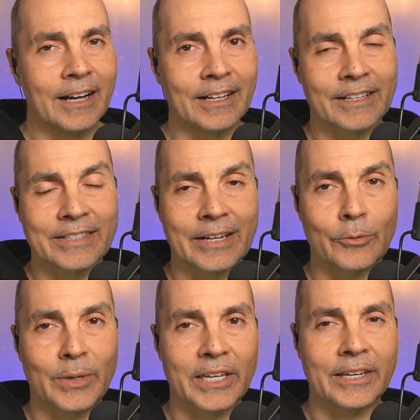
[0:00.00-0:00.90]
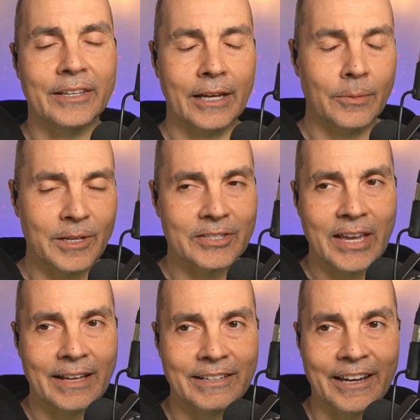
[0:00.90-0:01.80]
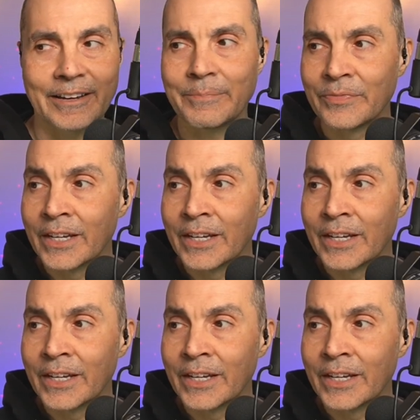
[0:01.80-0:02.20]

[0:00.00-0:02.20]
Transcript: because that could be a sad day.